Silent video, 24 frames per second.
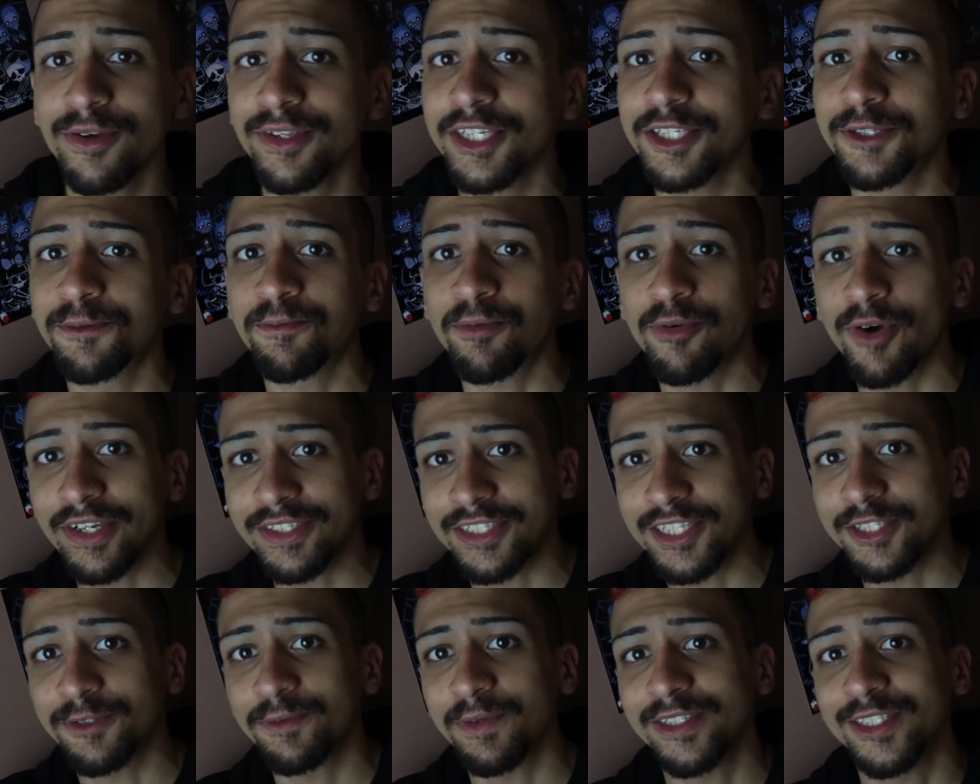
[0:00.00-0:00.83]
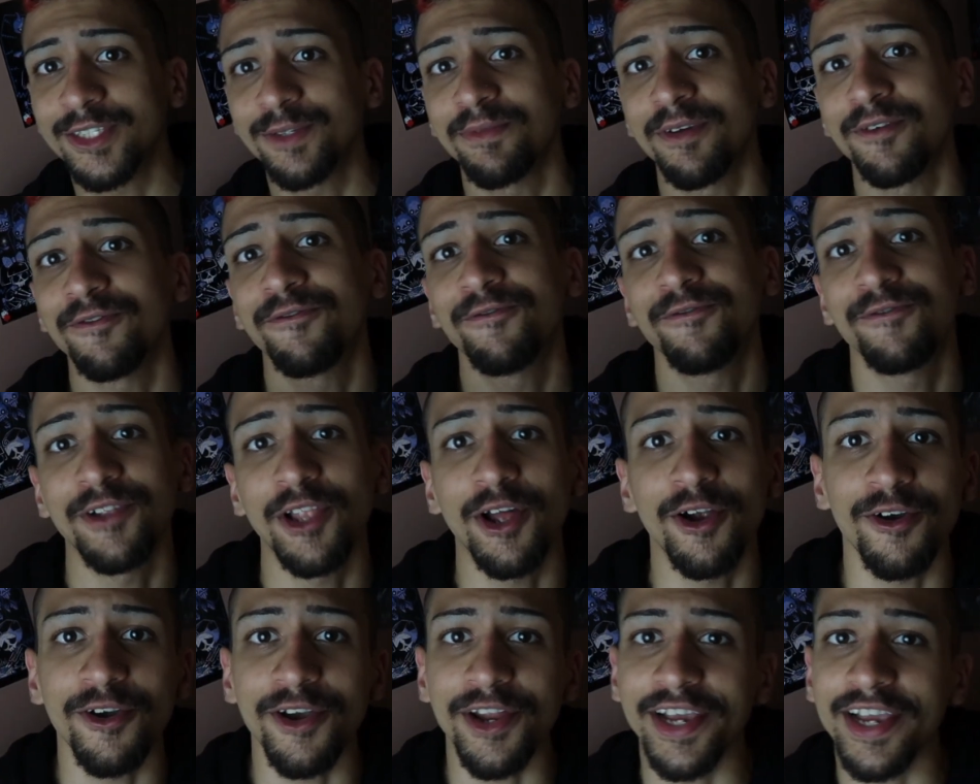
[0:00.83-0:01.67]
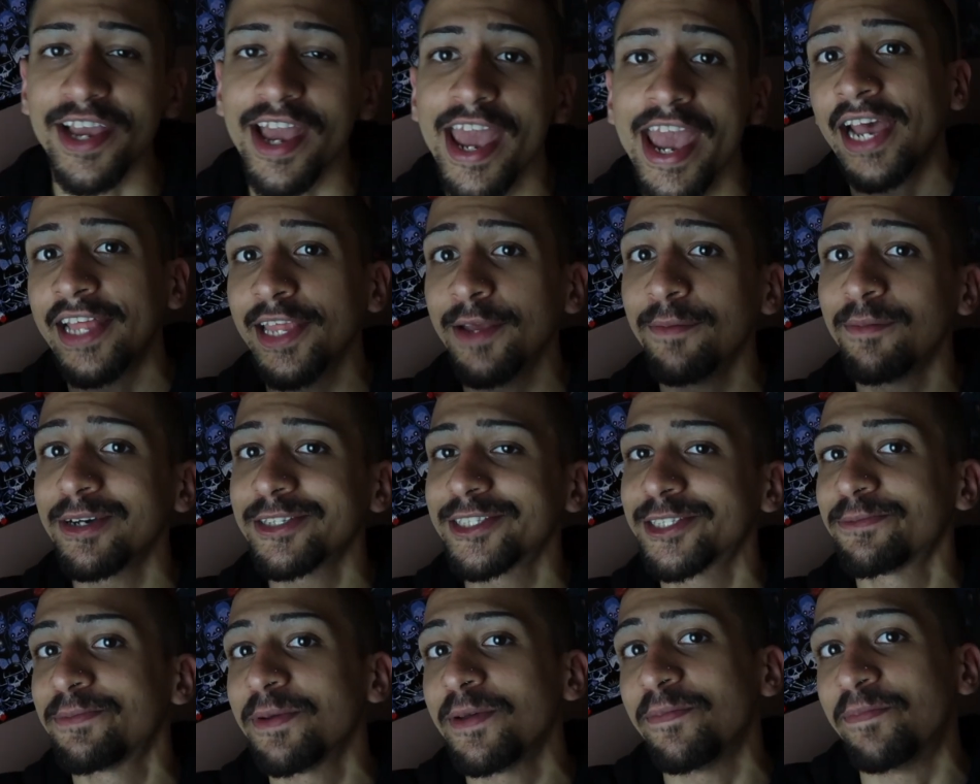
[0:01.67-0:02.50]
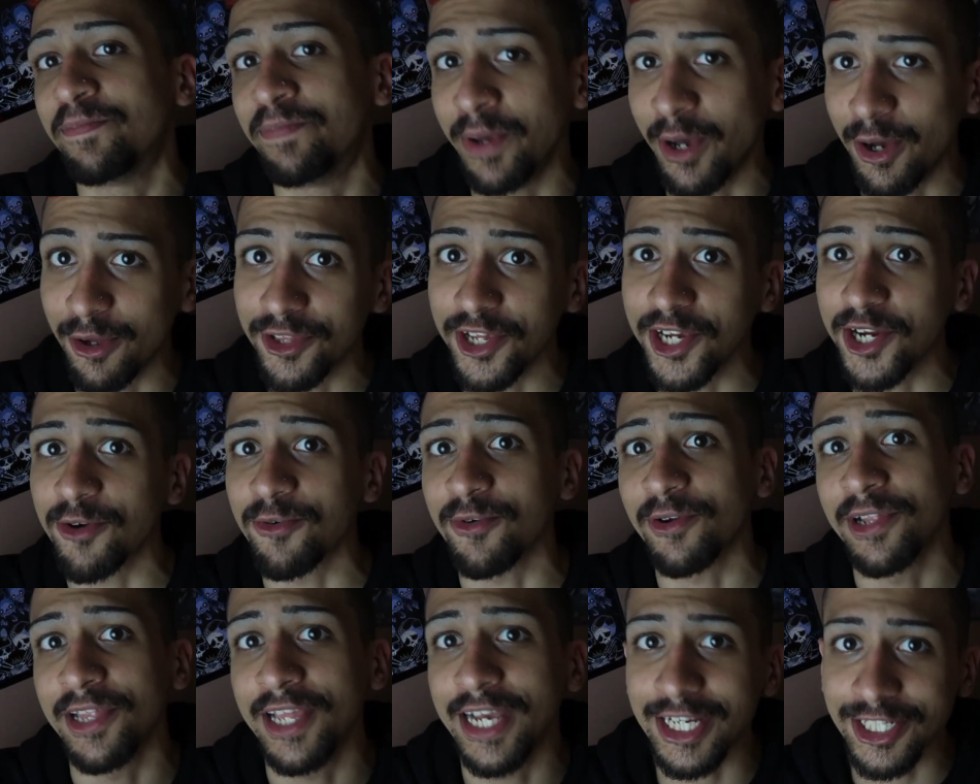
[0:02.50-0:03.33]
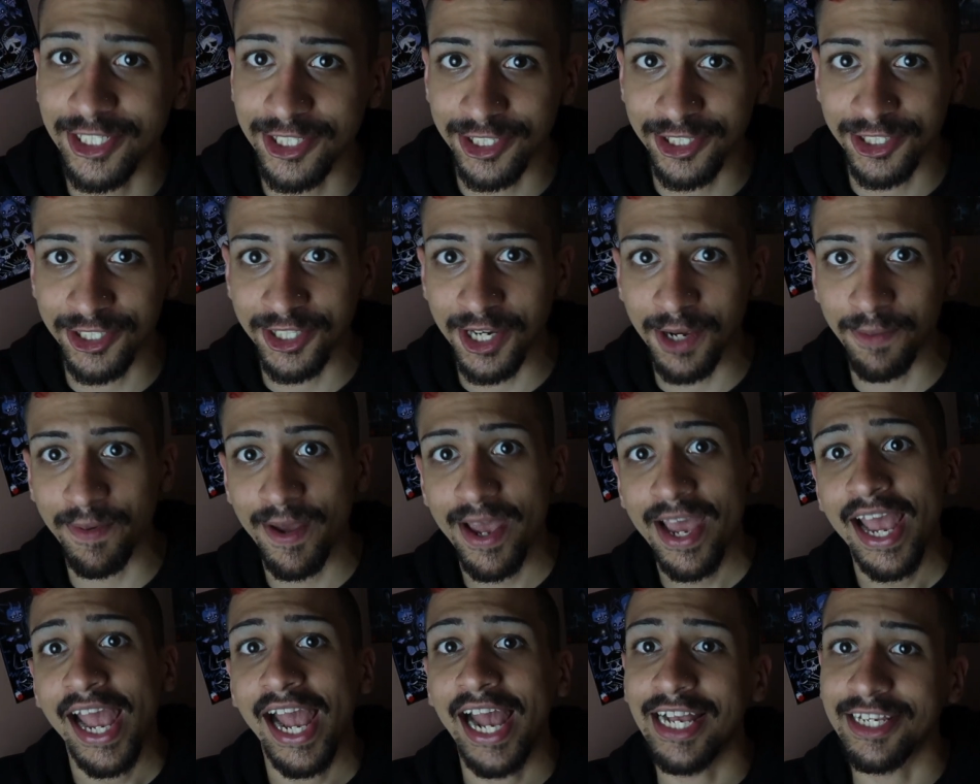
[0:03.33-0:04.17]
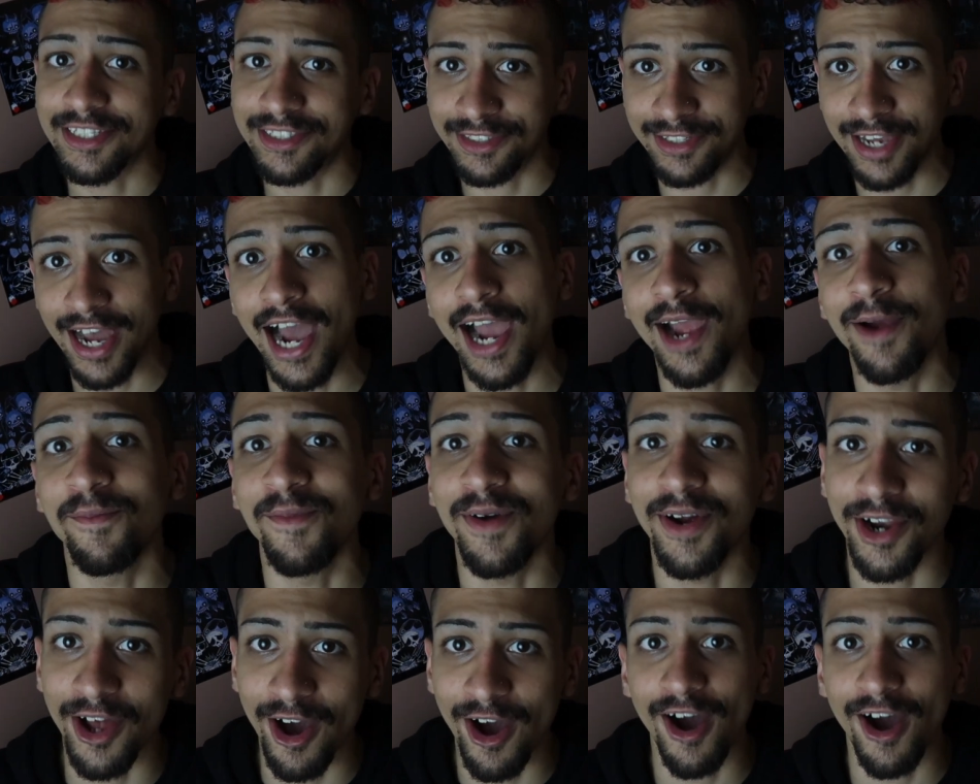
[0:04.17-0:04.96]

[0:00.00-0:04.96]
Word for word: and his presence must have been flirting, and they must have been building a relationship as time went